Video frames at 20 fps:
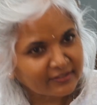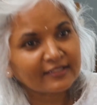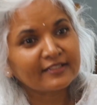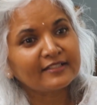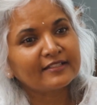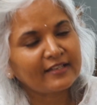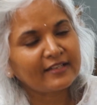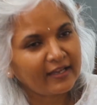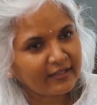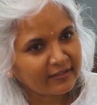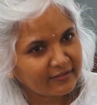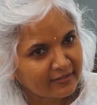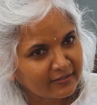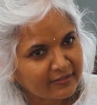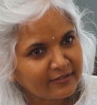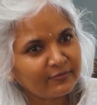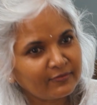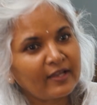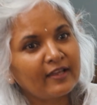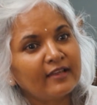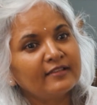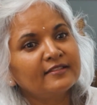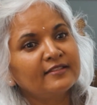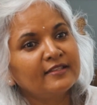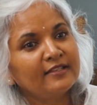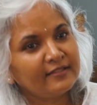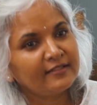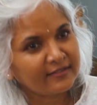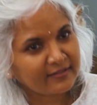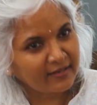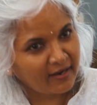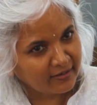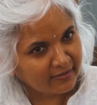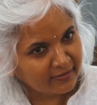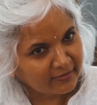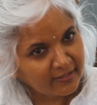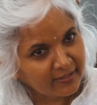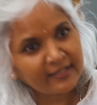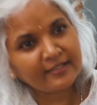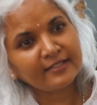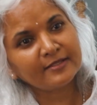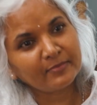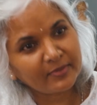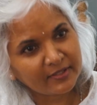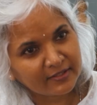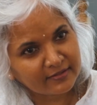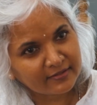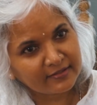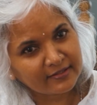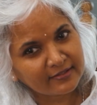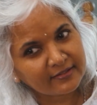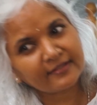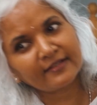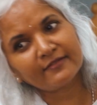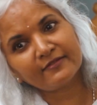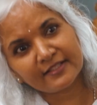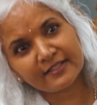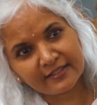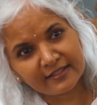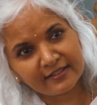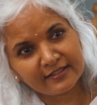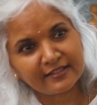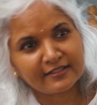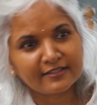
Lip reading: just like this, as he started his business 17